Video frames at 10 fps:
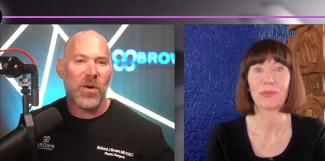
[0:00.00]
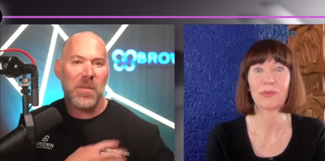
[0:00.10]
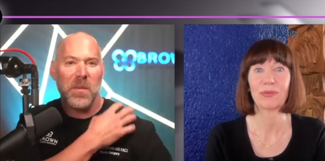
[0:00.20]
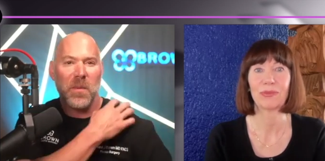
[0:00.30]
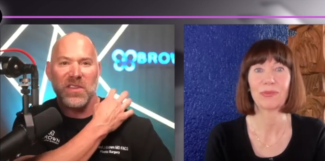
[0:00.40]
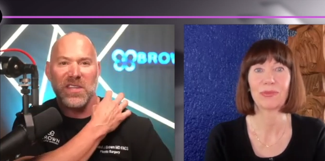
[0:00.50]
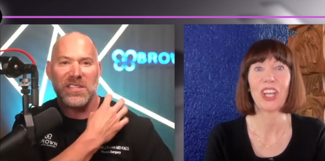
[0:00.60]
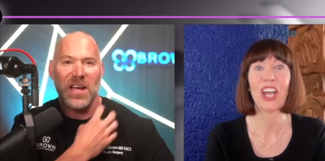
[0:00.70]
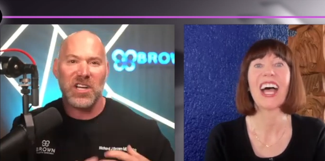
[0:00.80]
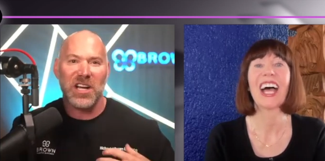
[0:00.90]
Speaker 1: where people put the
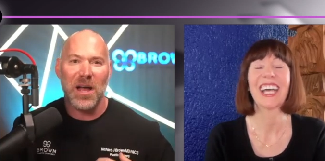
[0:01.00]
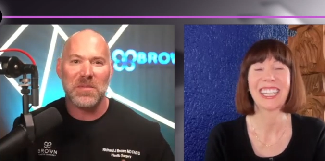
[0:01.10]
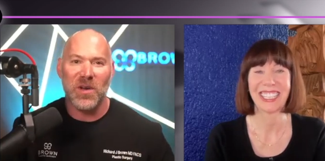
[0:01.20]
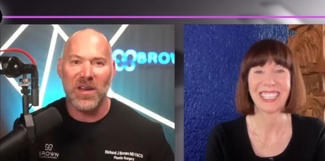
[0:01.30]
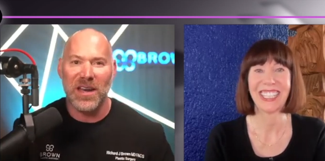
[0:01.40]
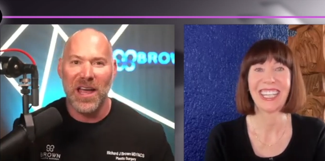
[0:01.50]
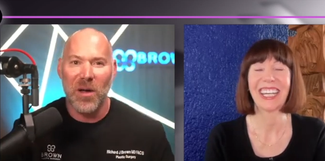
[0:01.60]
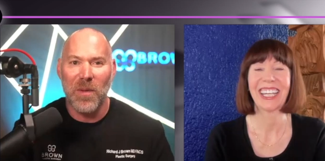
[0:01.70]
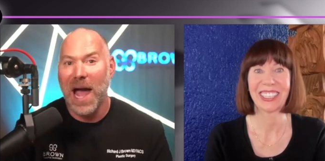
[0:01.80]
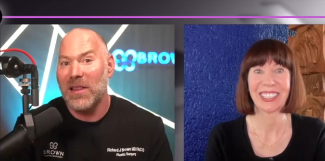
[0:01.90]
suction cups on to help.
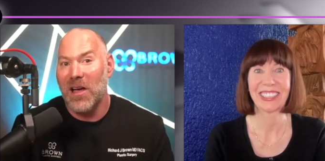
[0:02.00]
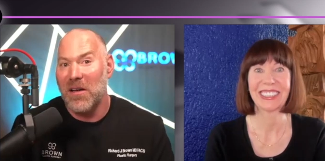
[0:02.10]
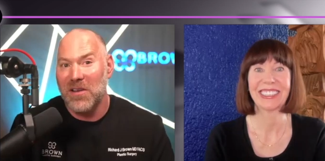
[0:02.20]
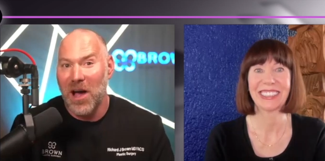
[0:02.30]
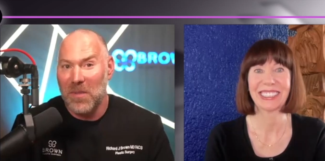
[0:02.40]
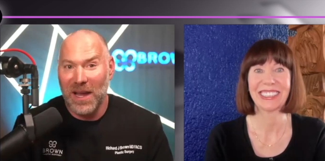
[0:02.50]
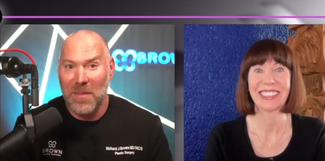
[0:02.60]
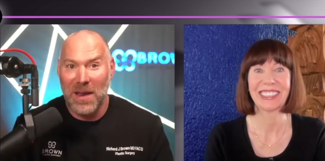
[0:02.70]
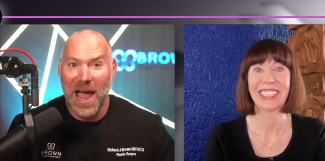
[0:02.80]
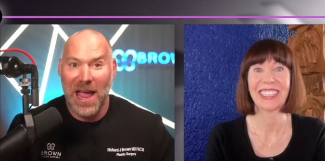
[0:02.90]
I love cupping. I
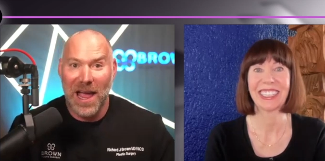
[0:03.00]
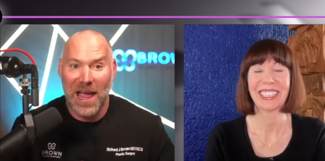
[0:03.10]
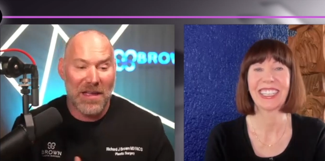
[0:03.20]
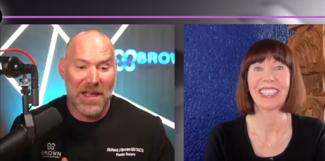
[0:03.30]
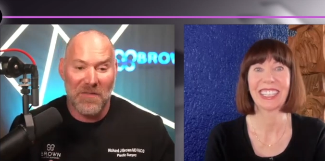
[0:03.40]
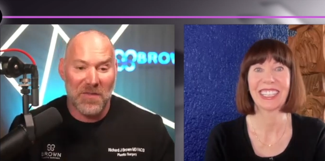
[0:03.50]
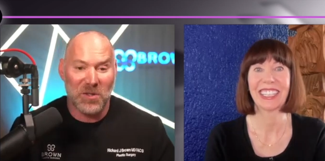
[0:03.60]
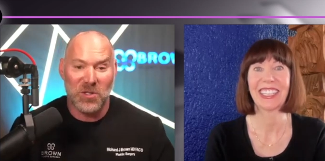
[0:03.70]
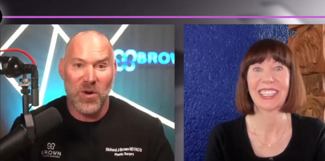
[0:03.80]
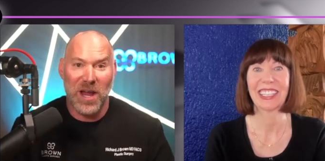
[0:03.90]
mean, I it, it
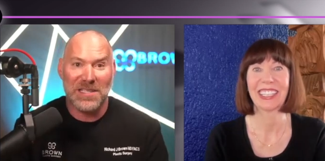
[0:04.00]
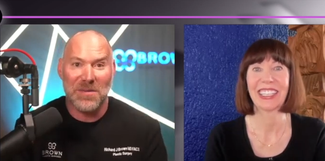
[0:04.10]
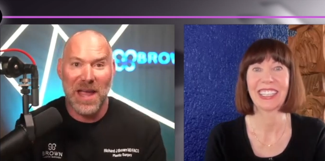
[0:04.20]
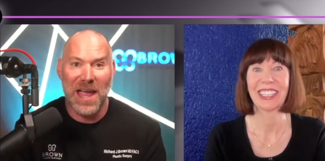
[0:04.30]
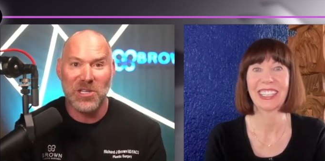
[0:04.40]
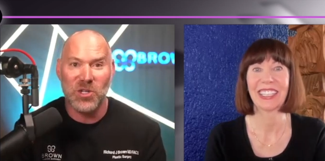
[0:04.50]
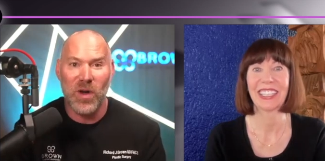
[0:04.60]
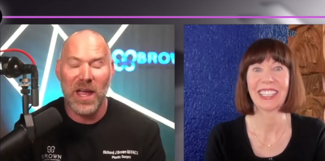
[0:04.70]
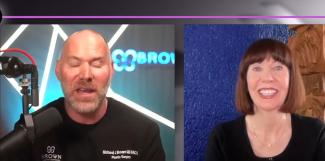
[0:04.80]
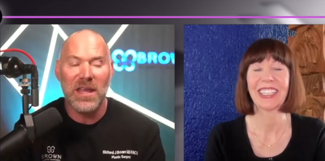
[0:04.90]
feels great to me. I enjoy
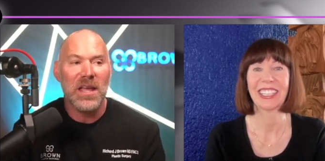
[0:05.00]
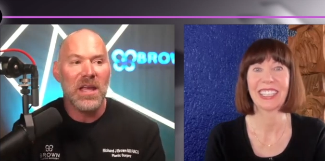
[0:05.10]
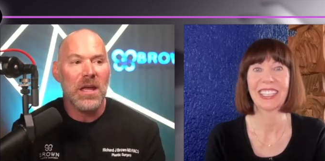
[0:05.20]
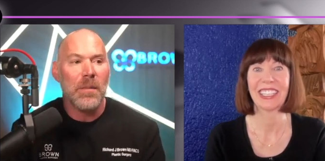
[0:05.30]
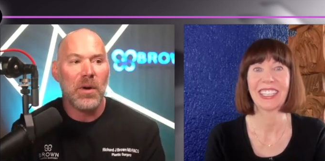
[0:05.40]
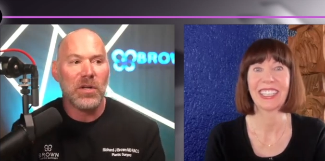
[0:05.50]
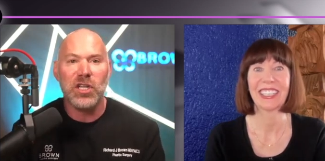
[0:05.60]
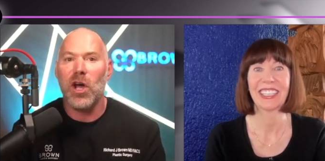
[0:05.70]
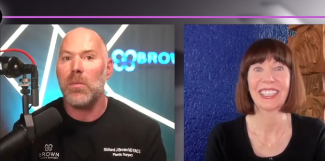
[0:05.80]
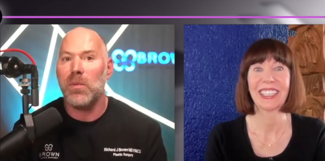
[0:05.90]
it. But you
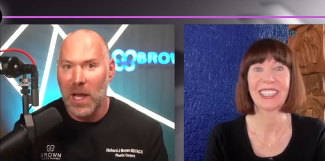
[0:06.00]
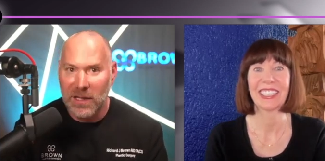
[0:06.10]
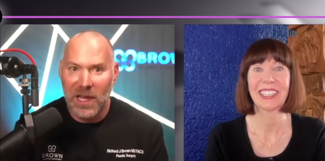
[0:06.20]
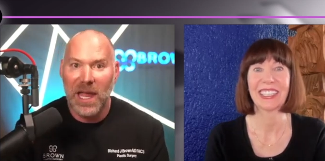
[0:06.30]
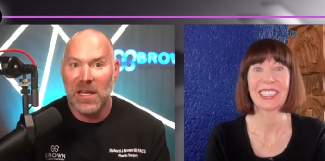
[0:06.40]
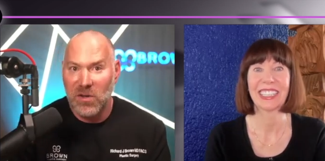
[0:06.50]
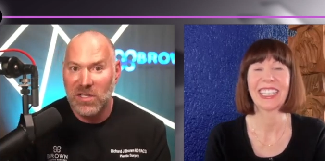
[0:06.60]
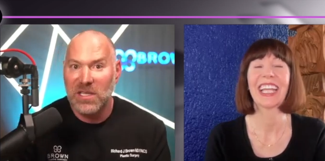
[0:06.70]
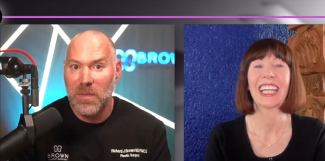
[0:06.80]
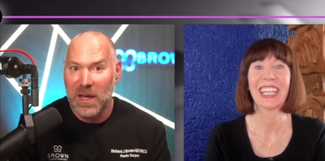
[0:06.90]
know, bloodletting used
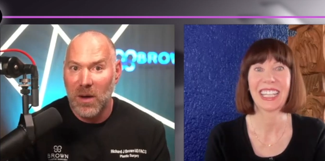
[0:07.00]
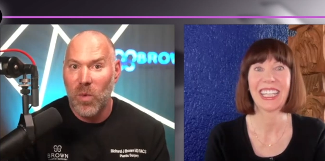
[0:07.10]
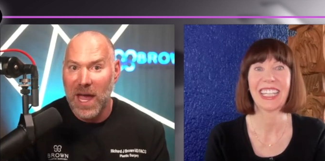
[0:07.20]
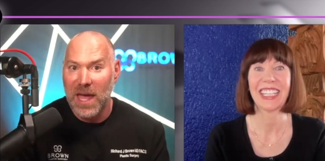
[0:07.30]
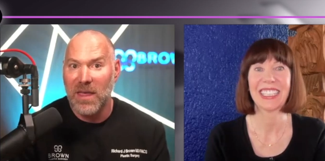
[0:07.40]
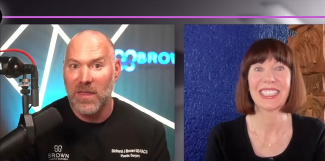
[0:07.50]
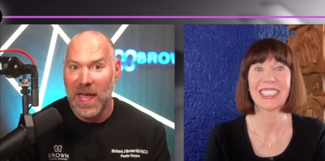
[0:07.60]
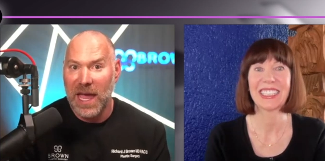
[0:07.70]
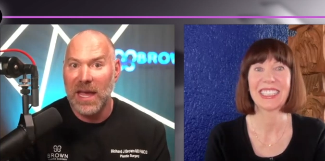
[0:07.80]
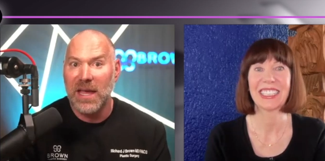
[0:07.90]
to be a way that
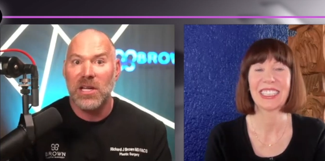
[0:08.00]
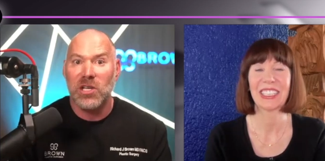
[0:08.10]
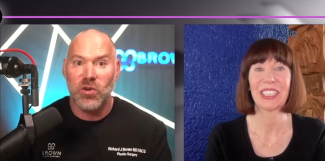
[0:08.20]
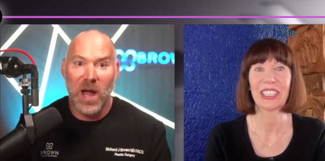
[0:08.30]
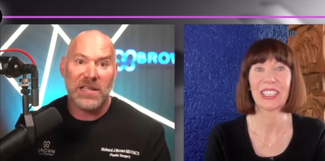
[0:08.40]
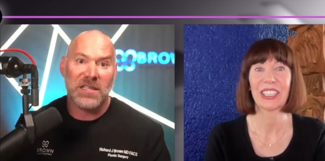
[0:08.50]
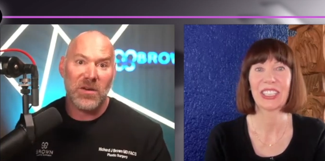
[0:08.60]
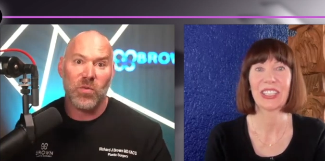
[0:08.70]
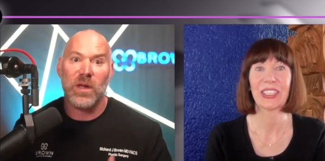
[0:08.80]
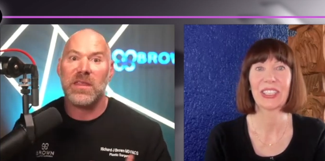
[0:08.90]
they tried to
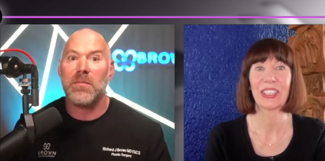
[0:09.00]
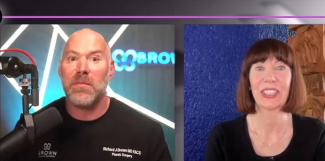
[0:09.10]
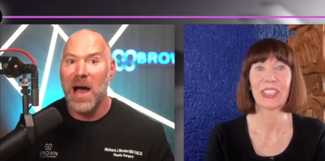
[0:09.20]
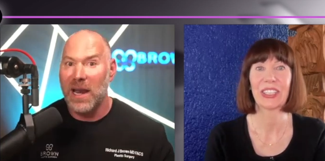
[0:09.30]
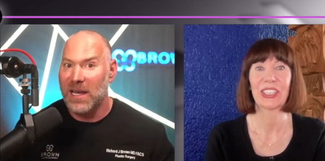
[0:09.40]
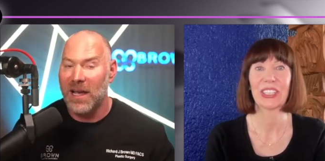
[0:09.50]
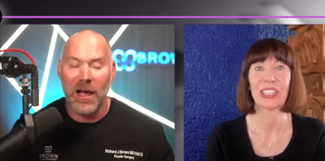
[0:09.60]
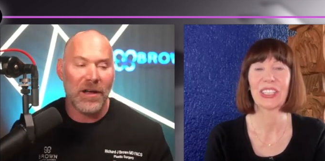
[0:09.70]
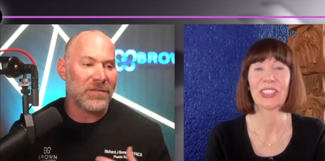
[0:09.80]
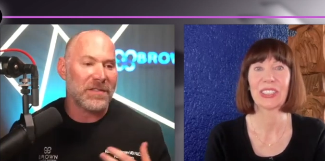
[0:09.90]
rid the body
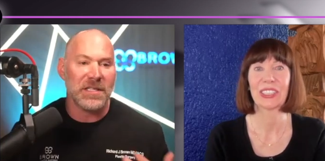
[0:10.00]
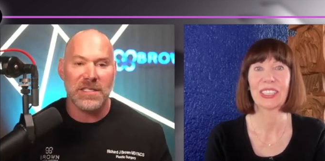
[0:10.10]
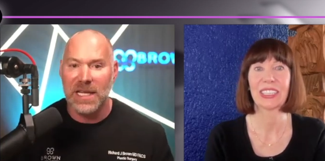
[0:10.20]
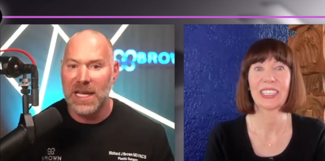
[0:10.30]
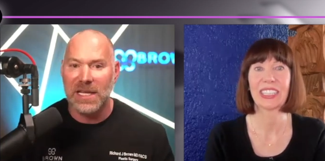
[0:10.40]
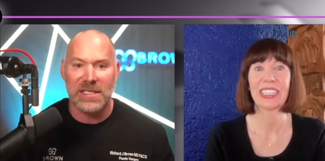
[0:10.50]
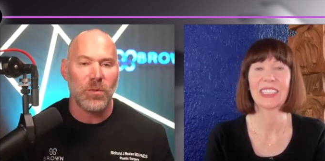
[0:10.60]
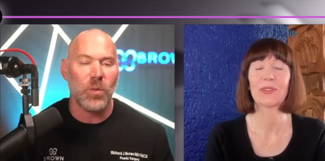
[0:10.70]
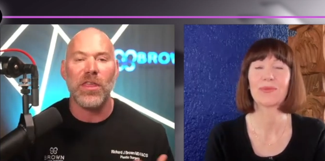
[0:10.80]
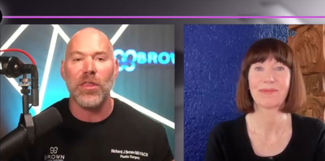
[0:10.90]
of disease.
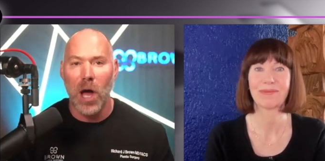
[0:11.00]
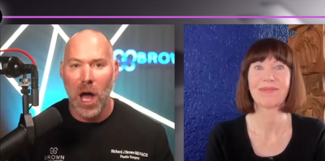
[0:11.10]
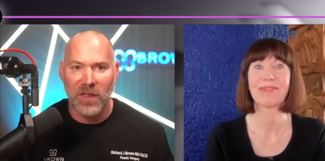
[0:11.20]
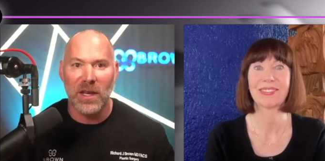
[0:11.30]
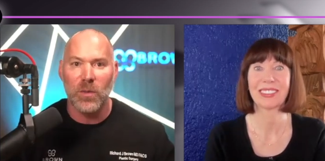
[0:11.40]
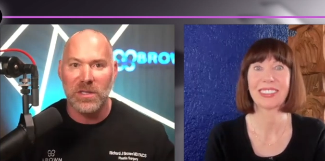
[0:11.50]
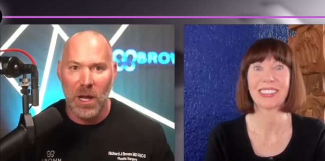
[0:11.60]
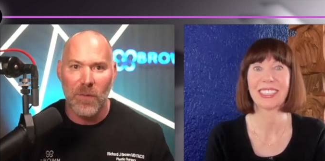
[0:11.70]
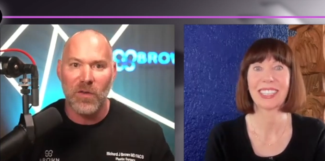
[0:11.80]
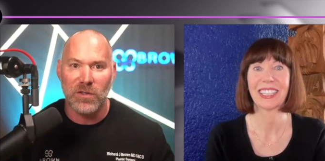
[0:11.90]
We thought that it was
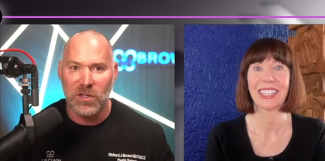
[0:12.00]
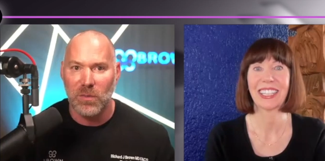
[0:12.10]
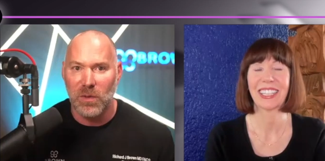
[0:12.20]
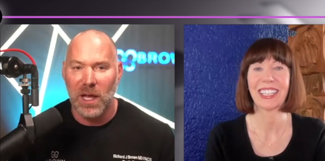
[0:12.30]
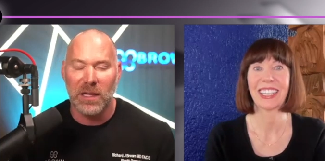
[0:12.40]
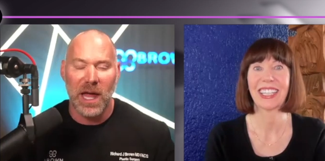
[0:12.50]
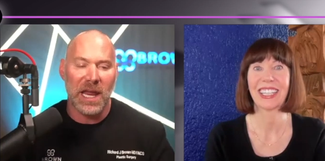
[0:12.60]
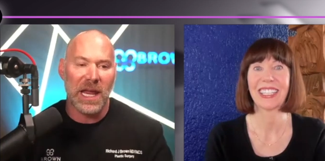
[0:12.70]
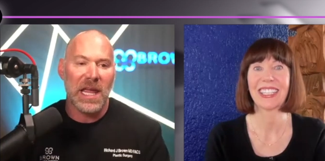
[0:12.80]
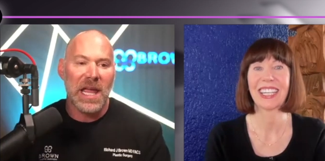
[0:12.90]
helpful to do
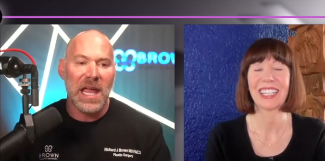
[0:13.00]
bloodletting.